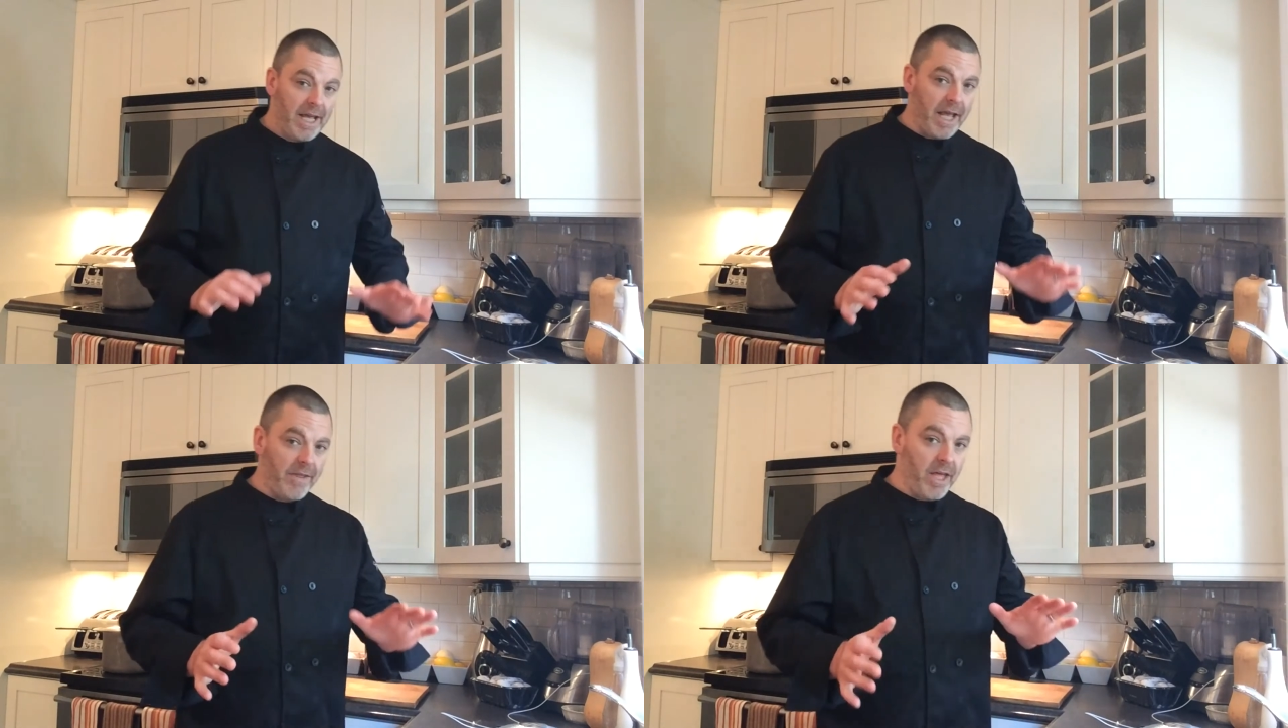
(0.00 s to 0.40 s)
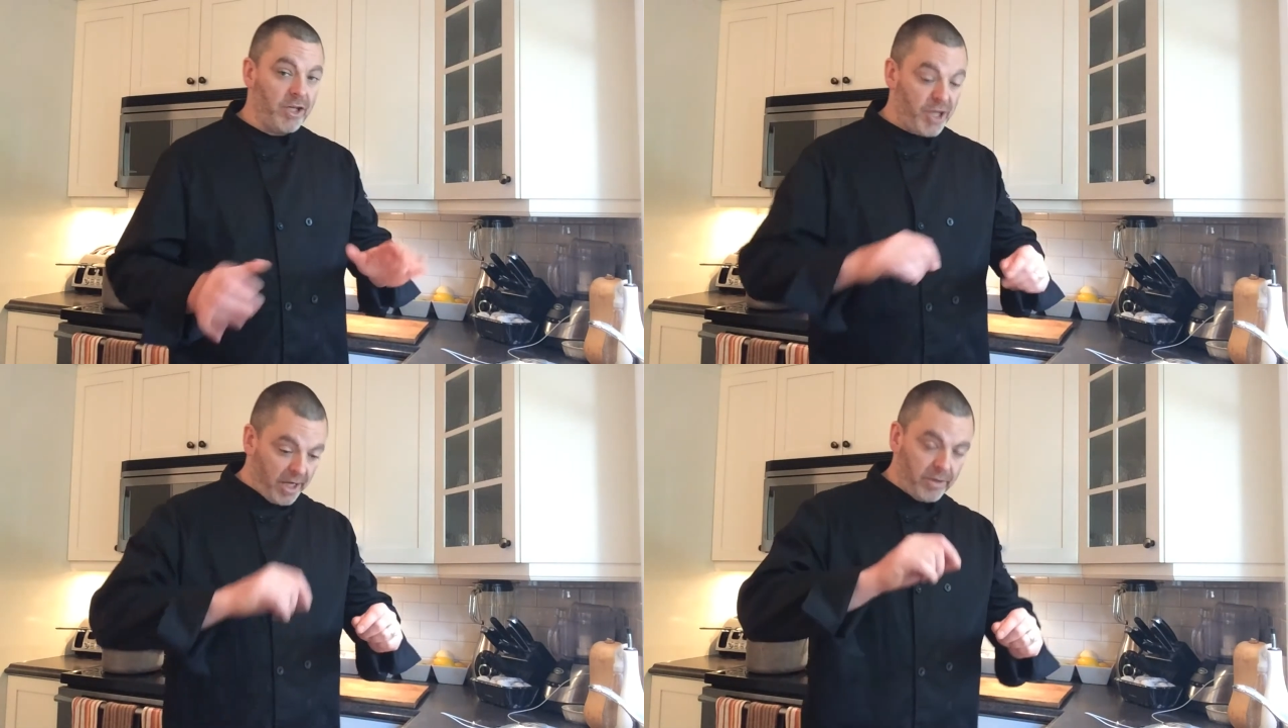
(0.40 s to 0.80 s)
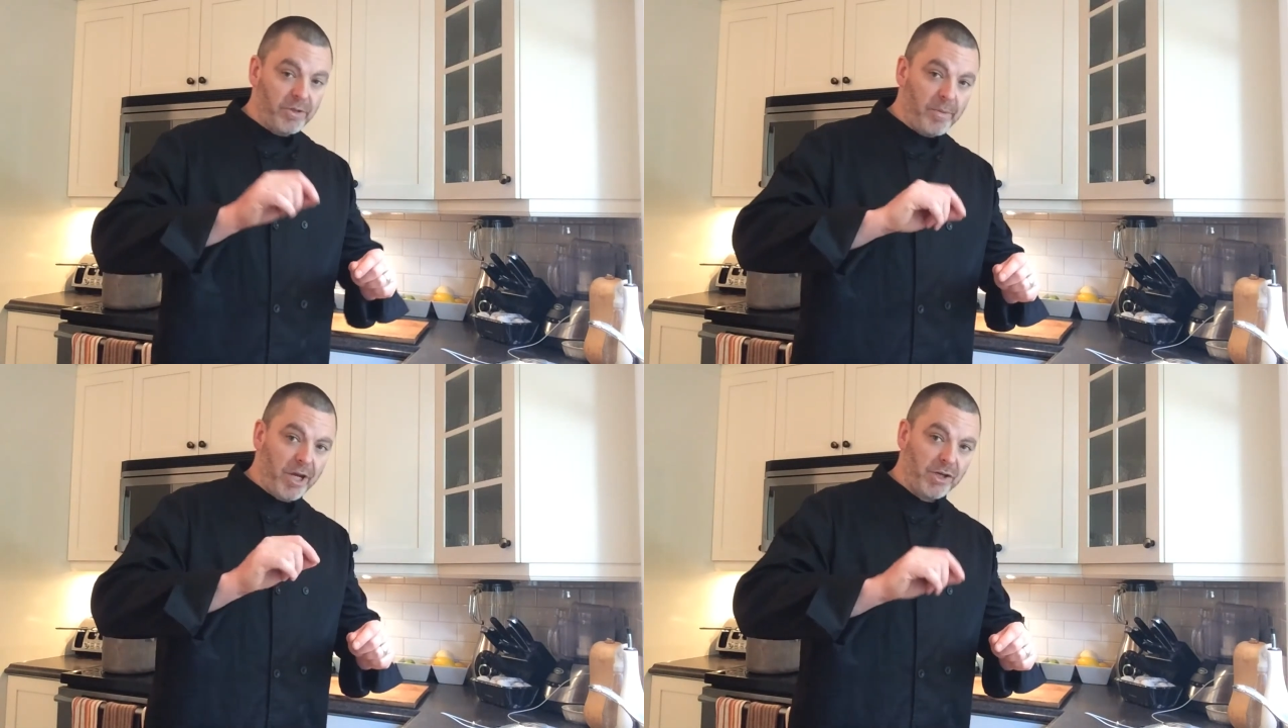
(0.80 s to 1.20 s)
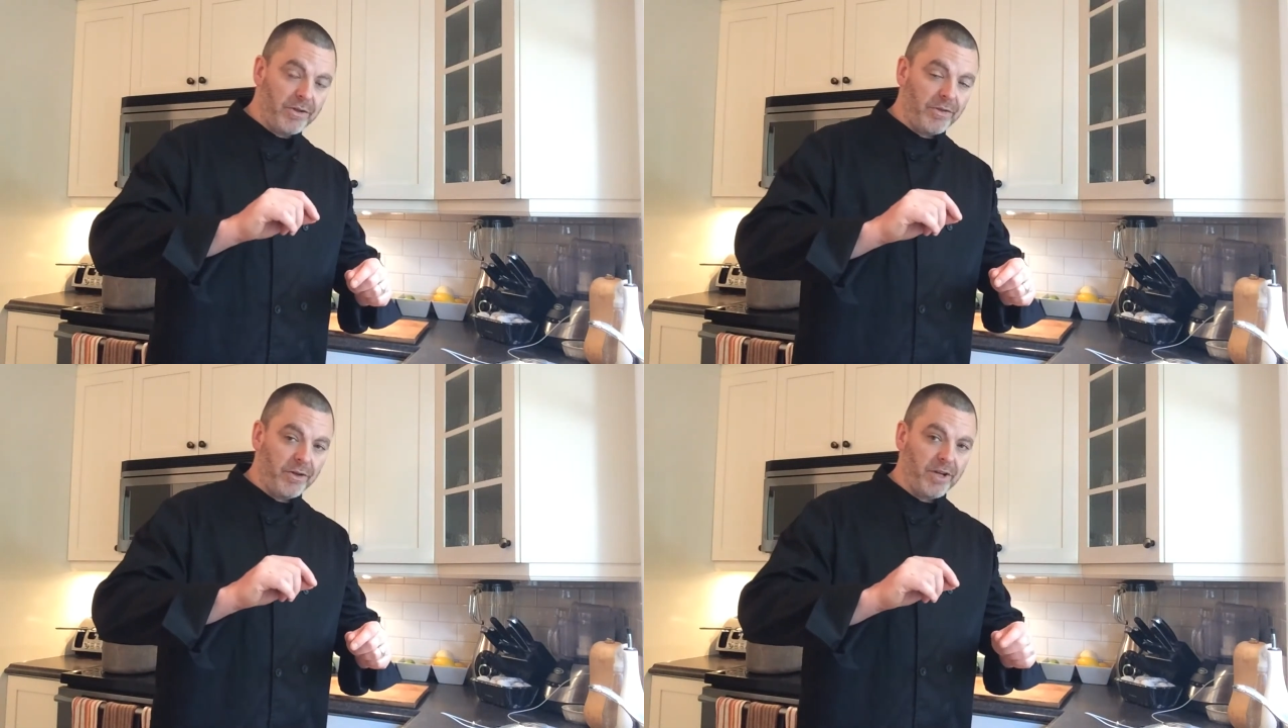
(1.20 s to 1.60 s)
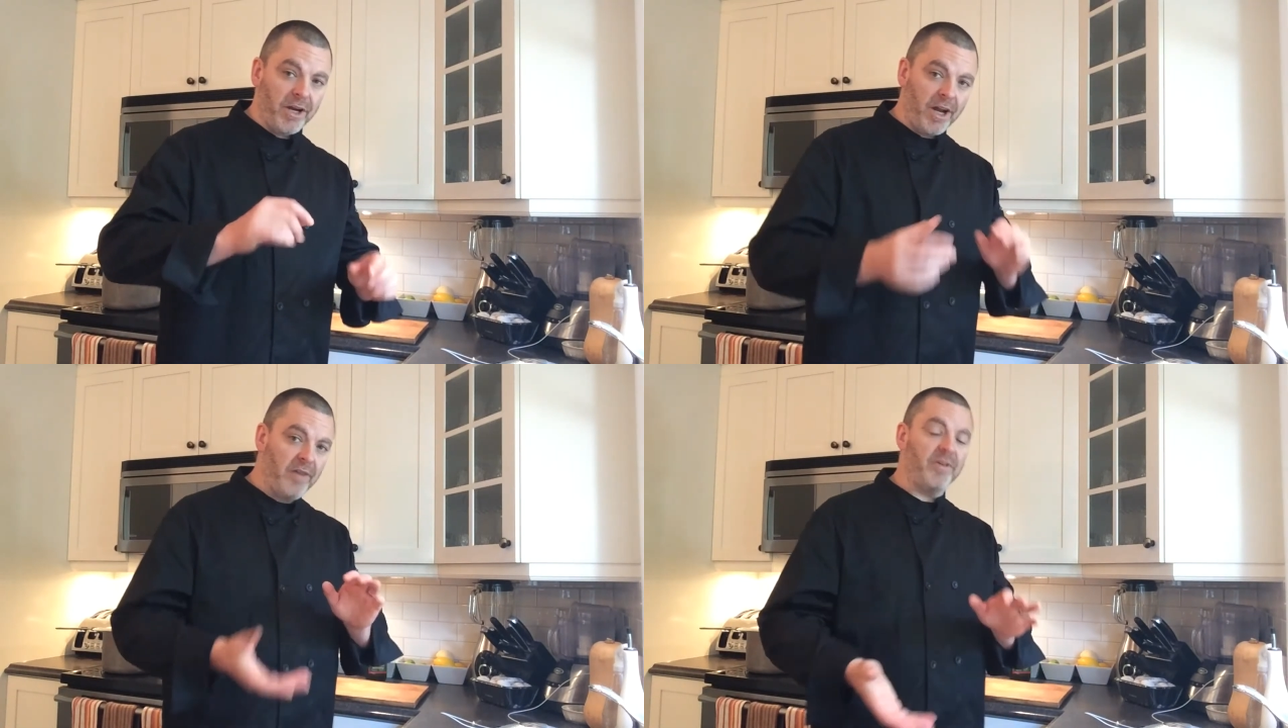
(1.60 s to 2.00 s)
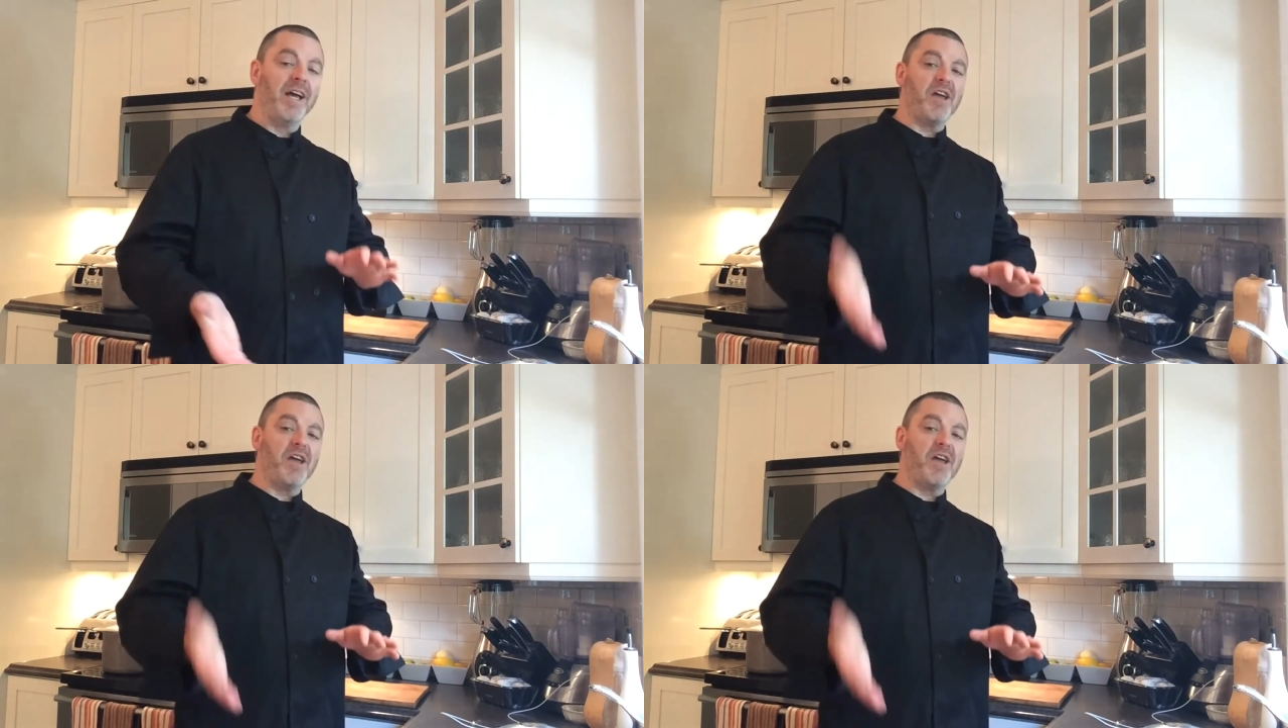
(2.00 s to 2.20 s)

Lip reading: and then check them to make sure that they're done enough,